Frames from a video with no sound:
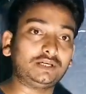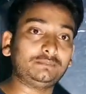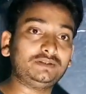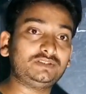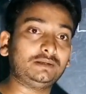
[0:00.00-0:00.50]

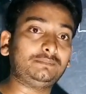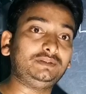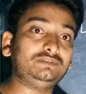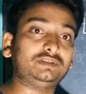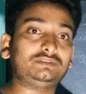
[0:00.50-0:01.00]
German,
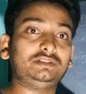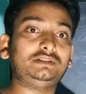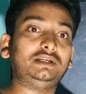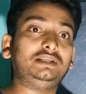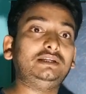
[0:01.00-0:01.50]
Japanese, Russian,
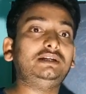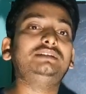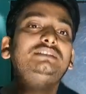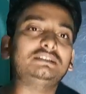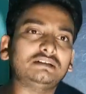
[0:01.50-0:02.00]
Italian,
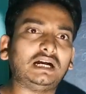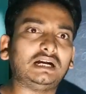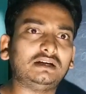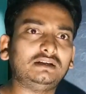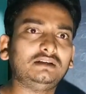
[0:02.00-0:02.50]

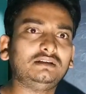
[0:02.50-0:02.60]
etc.